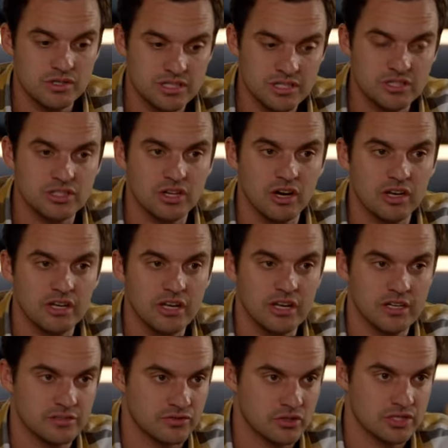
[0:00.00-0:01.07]
see a dog
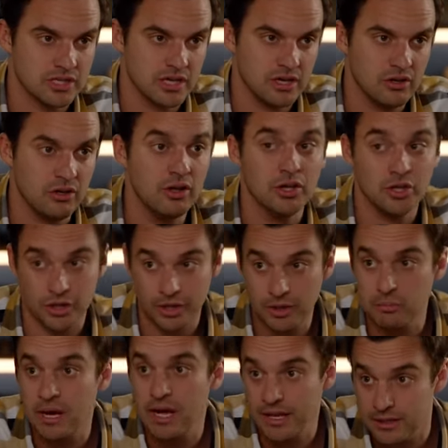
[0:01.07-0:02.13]
cage for sale, you
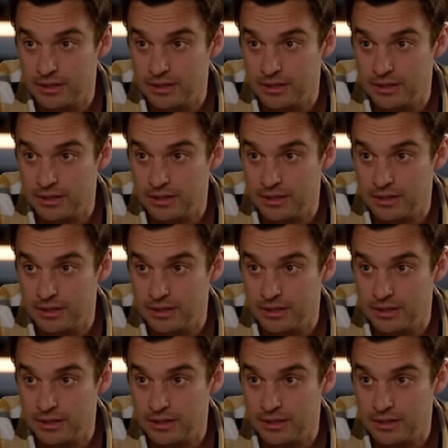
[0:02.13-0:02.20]
buy